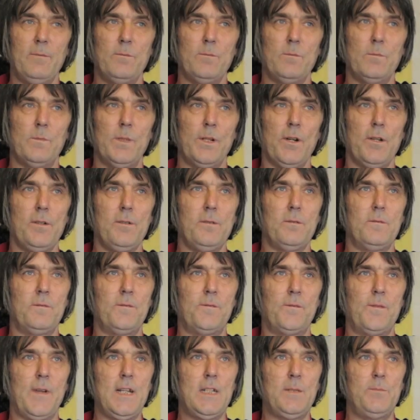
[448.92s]
We're on
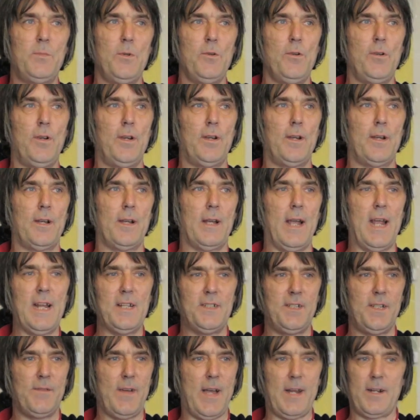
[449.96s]
Facebook,
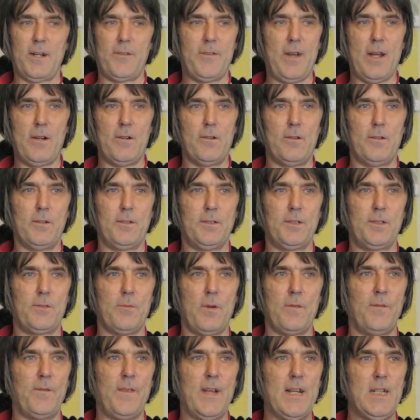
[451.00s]
Aintree Vinyl Records, we're
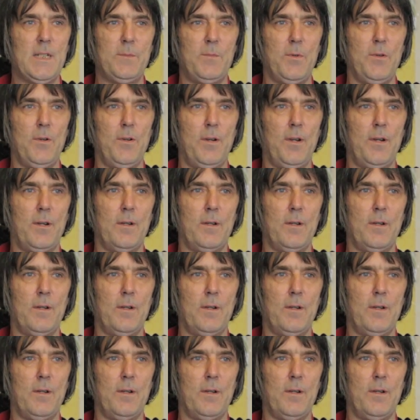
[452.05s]
on Facebook.